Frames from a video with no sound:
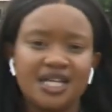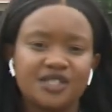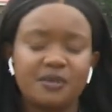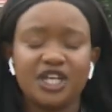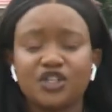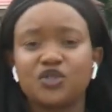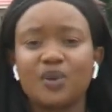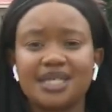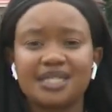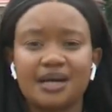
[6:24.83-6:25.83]
speaking to
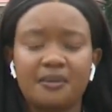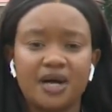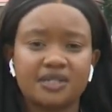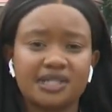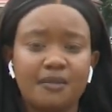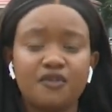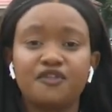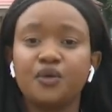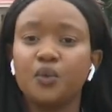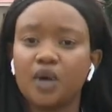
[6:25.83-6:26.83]
us about some of
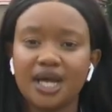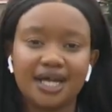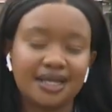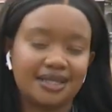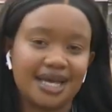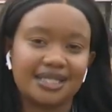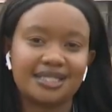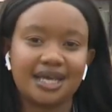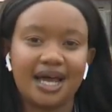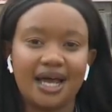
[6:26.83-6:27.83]
the work
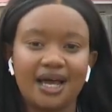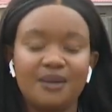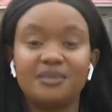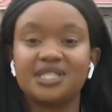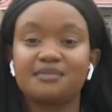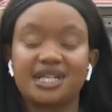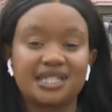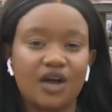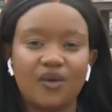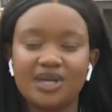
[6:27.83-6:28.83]
that uh, Ms.
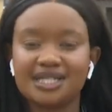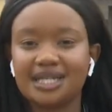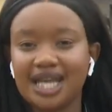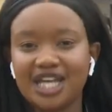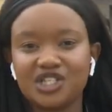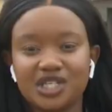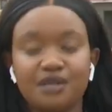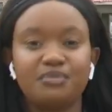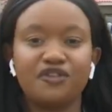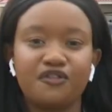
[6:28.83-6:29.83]
Masango was engaged
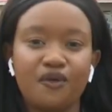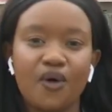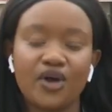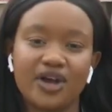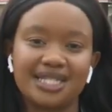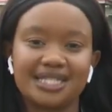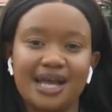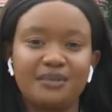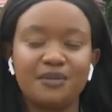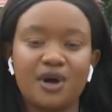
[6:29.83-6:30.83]
in before her
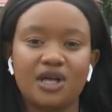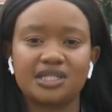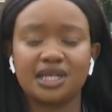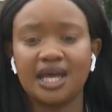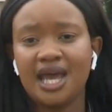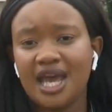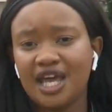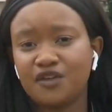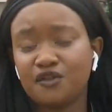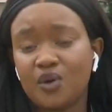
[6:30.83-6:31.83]
untimely passing,
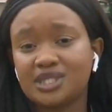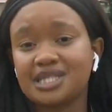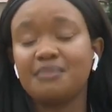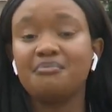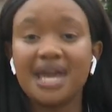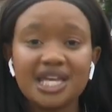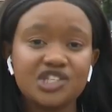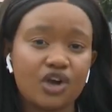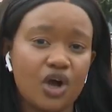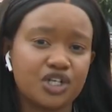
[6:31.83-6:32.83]
and of course, the
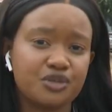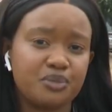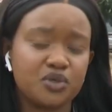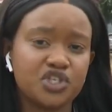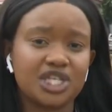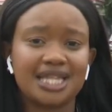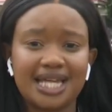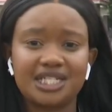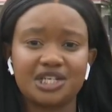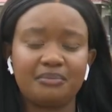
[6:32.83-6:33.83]
major contribution
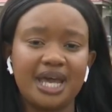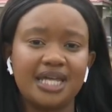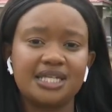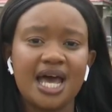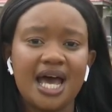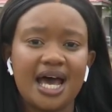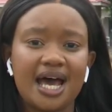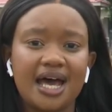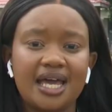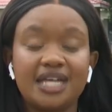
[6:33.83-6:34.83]
that she made
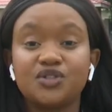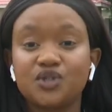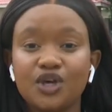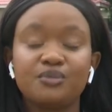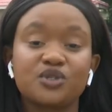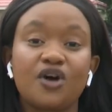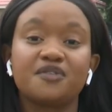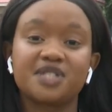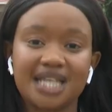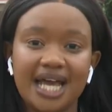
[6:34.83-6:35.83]
uh, in terms
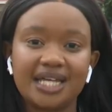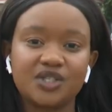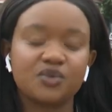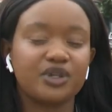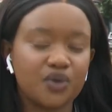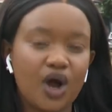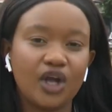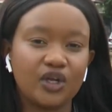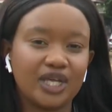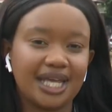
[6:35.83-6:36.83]
of science when you are
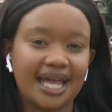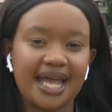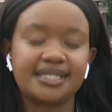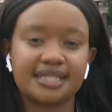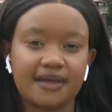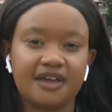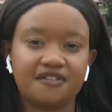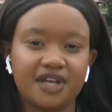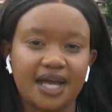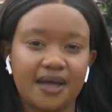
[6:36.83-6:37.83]
looking at South
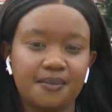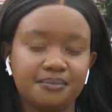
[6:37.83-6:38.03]
Africa.